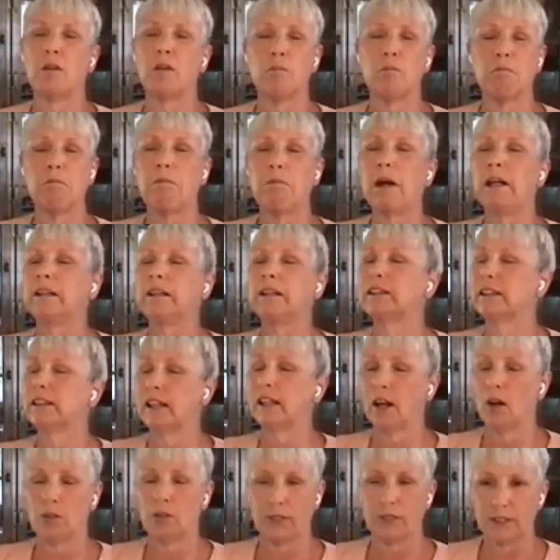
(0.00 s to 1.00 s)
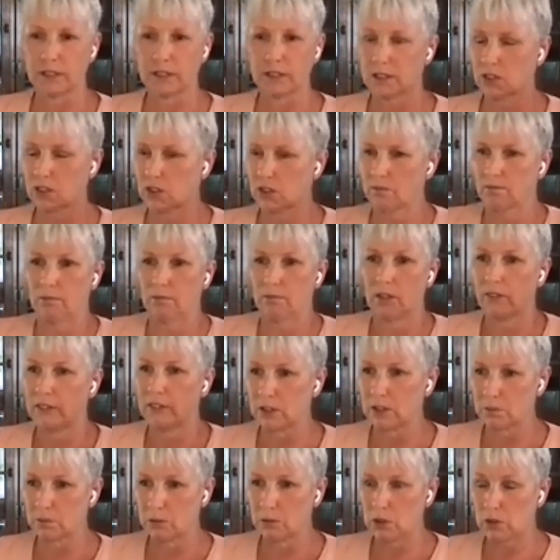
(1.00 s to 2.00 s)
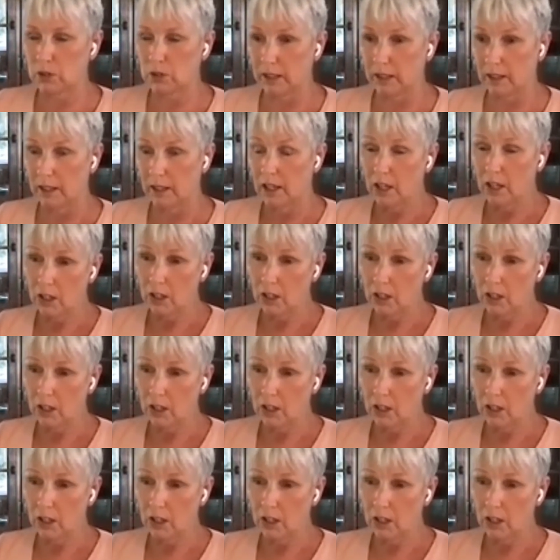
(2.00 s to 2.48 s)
belting out this music.